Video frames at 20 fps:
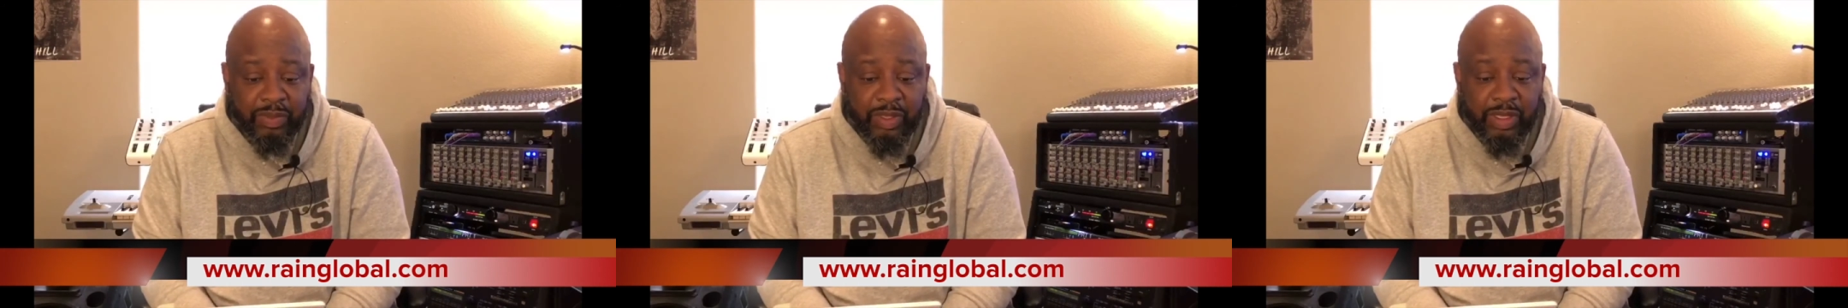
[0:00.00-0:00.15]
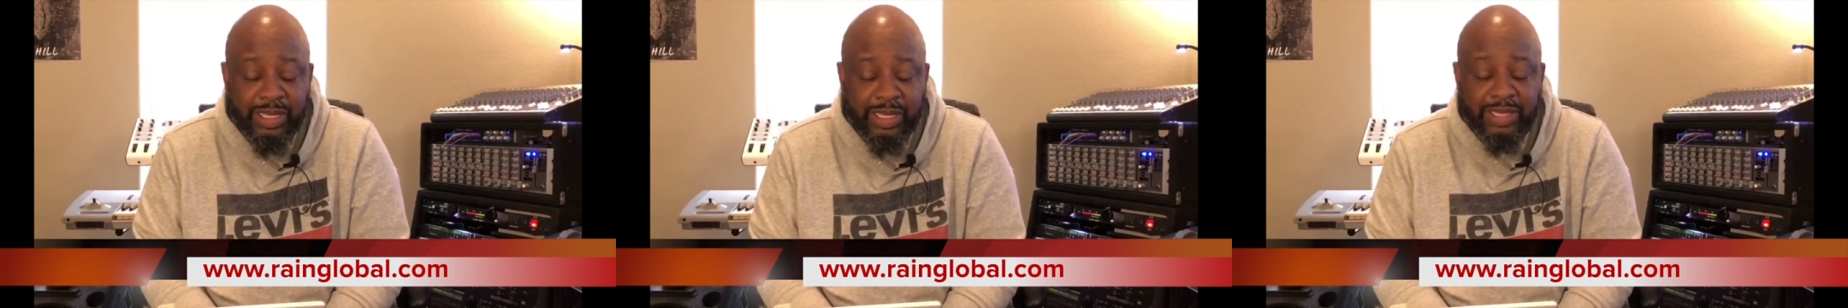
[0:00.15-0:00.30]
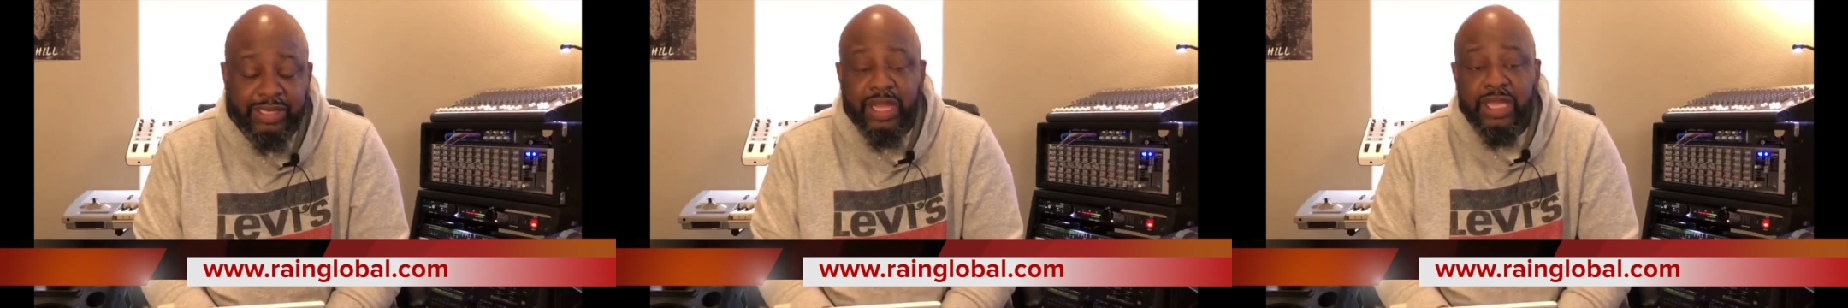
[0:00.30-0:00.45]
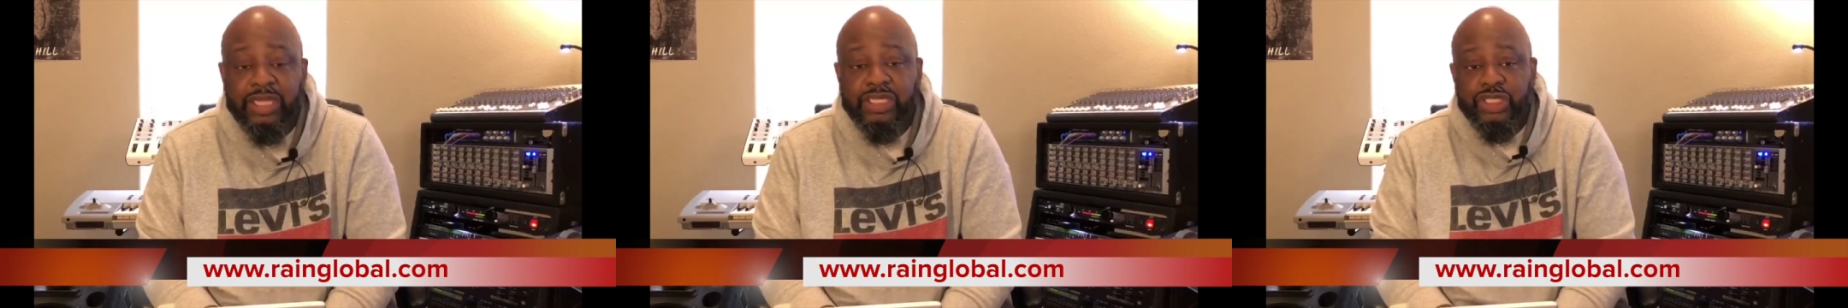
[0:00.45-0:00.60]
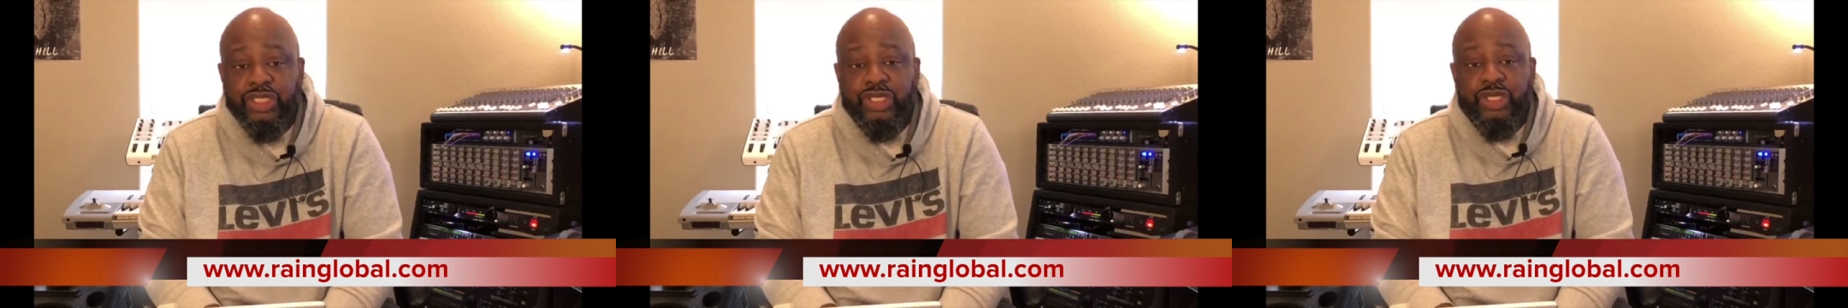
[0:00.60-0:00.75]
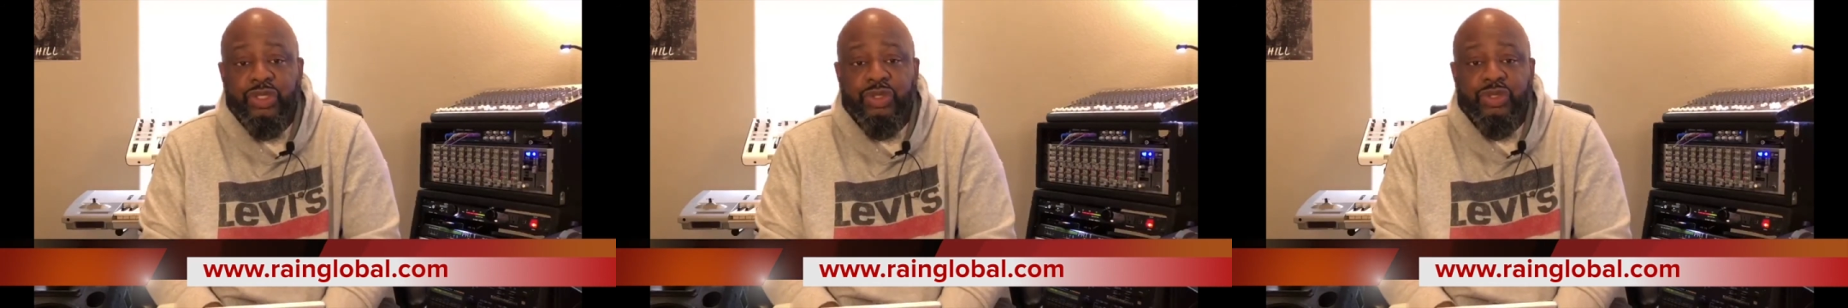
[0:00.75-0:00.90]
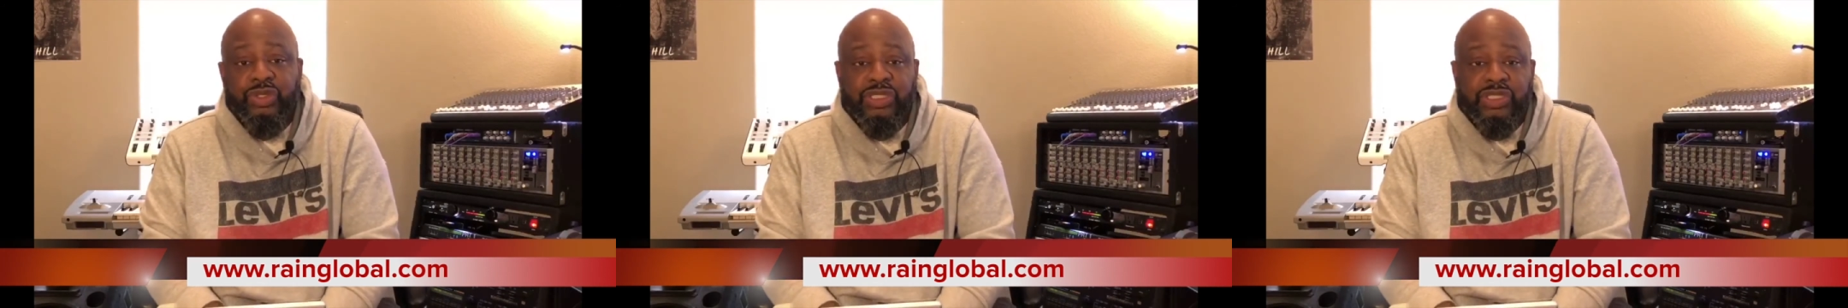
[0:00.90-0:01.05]
It does
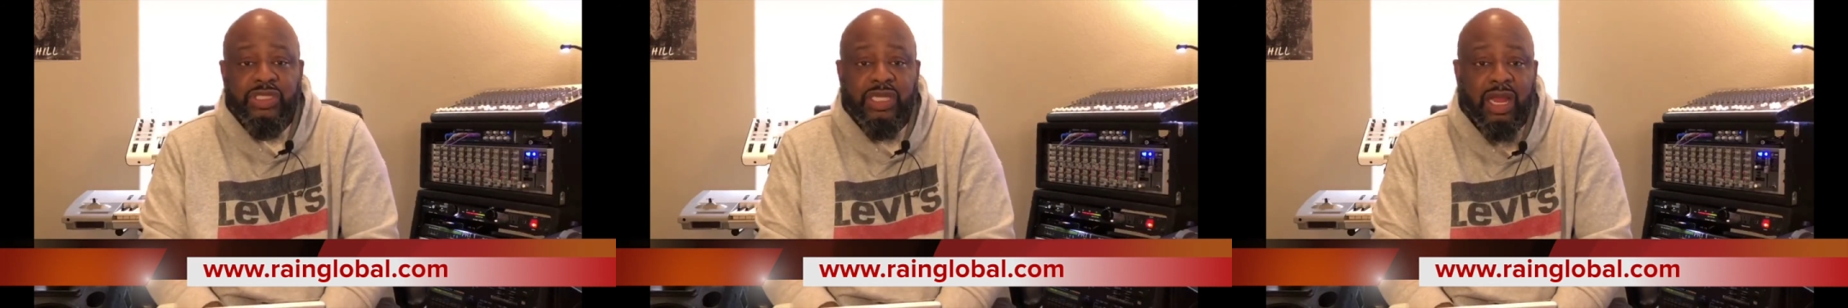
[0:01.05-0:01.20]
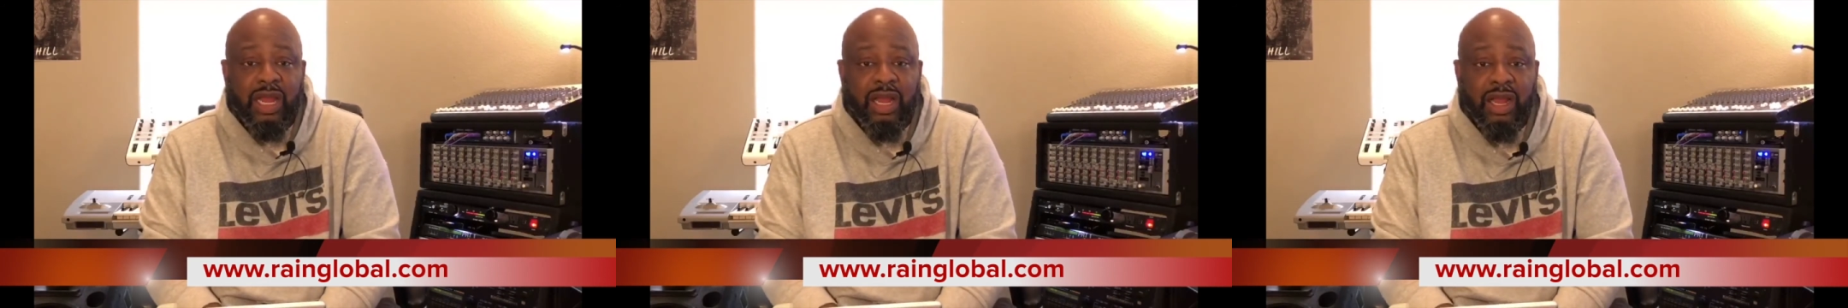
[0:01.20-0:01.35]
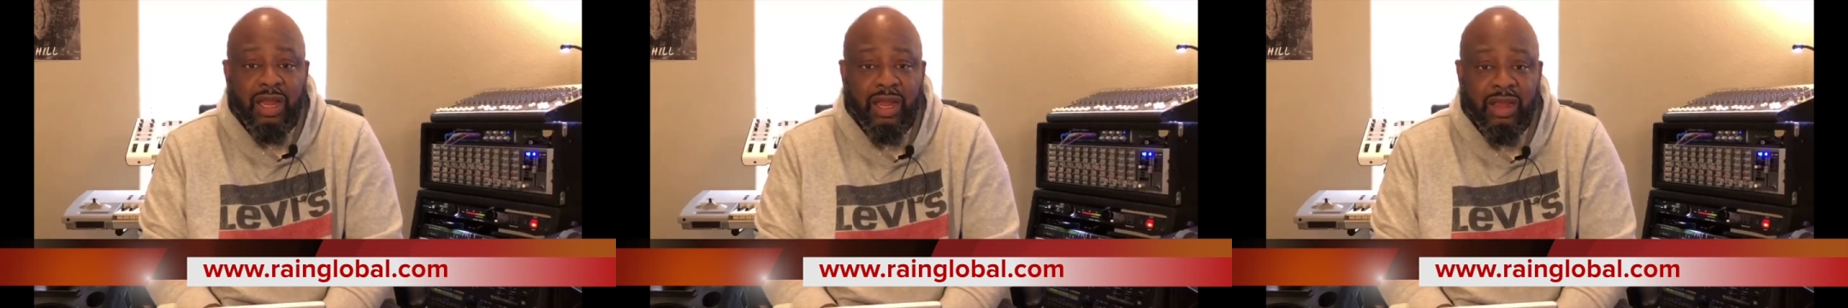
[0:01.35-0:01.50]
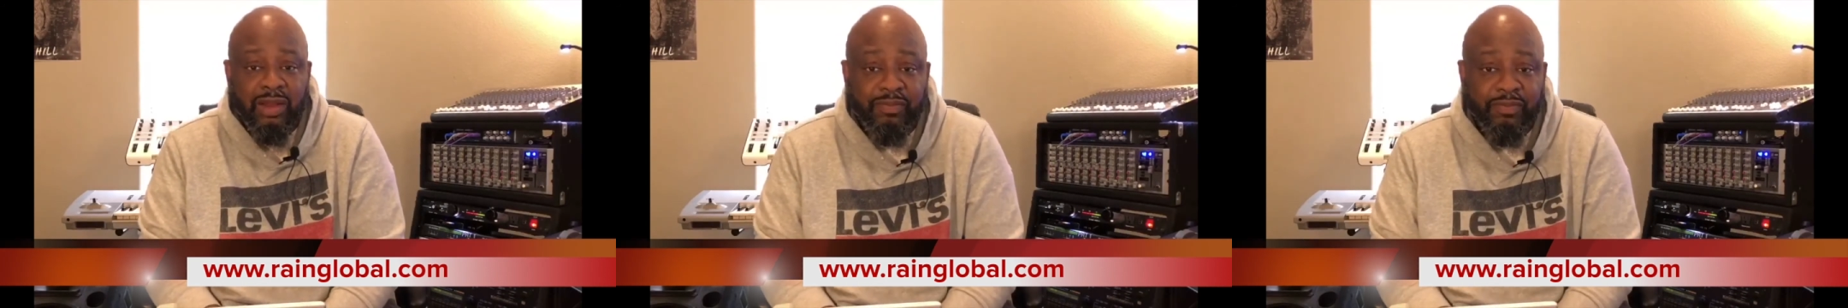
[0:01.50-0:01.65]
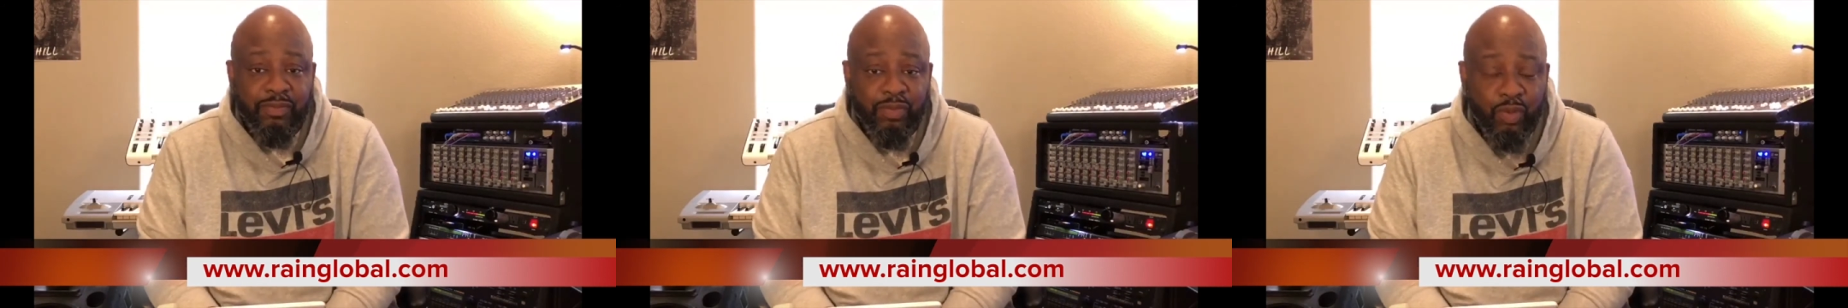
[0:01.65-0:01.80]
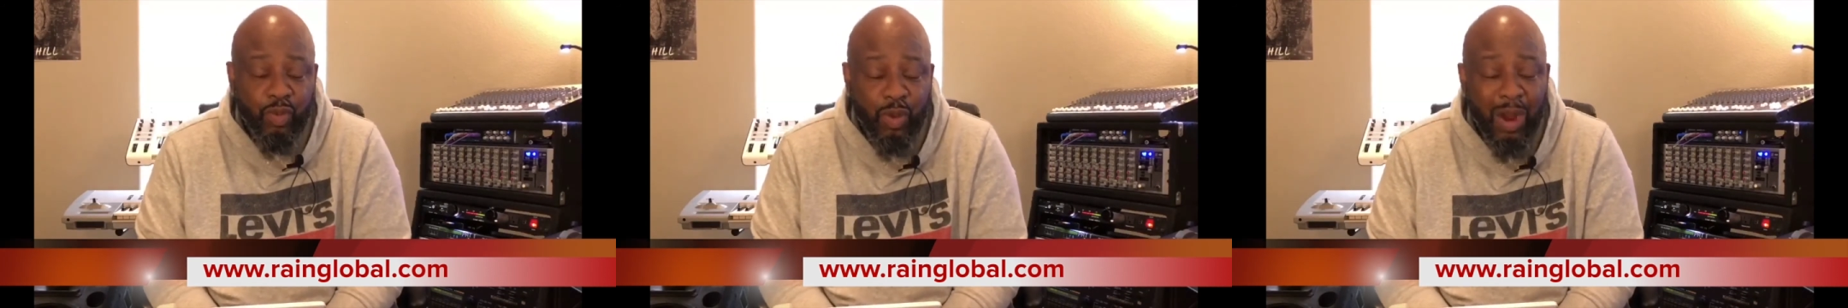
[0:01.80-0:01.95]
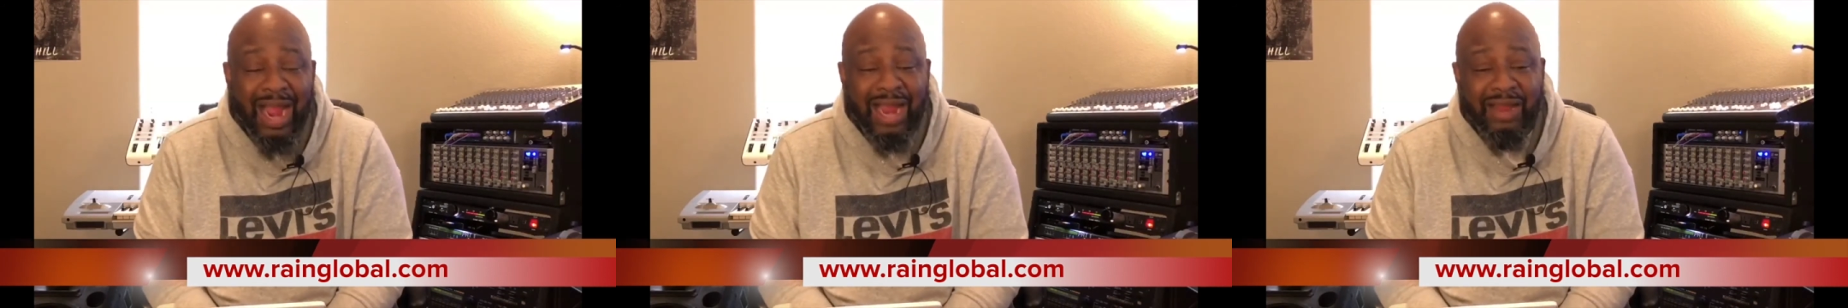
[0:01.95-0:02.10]
use
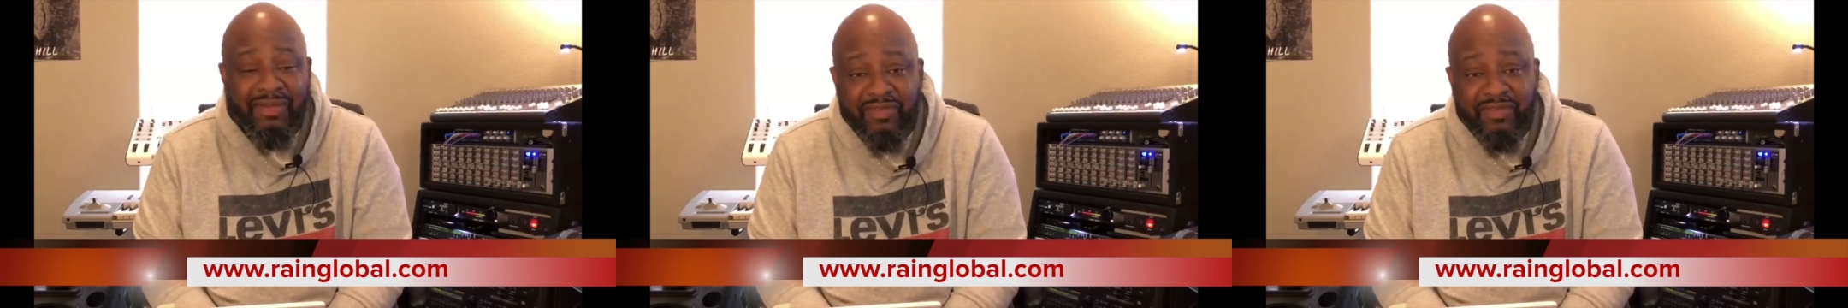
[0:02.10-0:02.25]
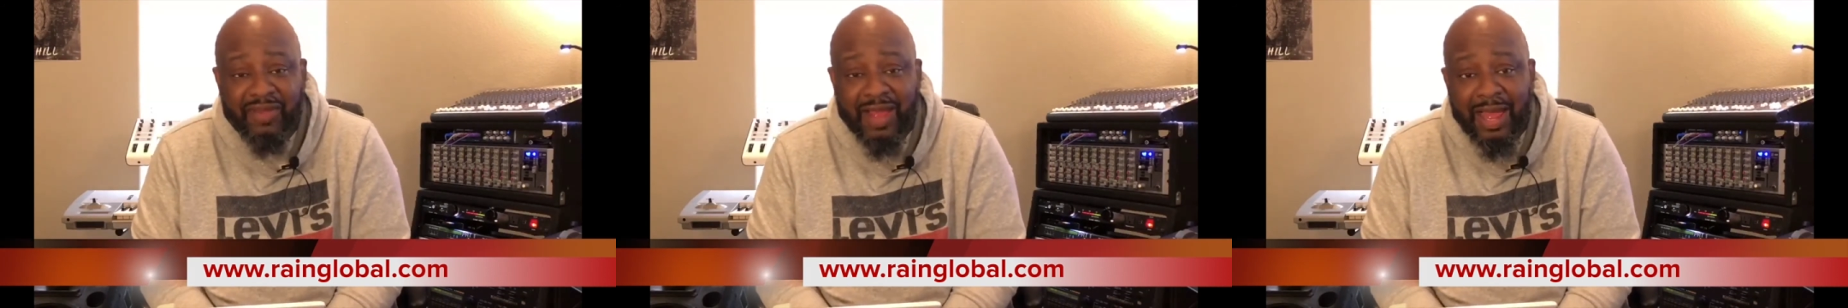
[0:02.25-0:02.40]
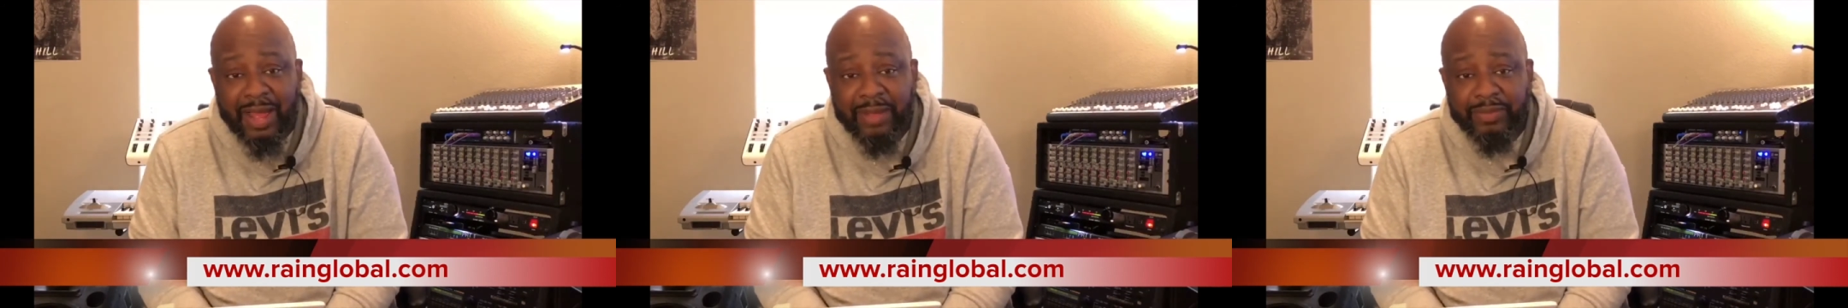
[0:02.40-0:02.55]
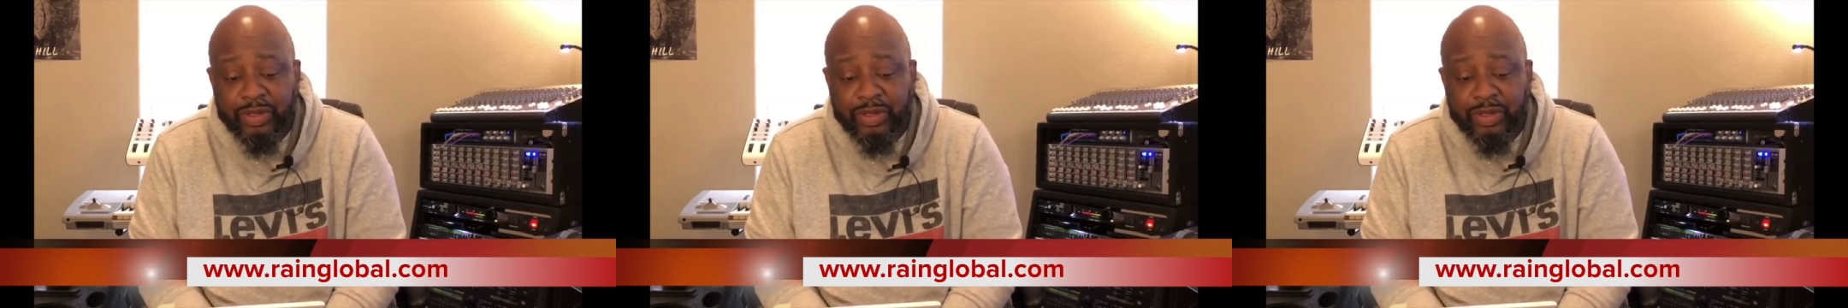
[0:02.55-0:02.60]
Wi-Fi.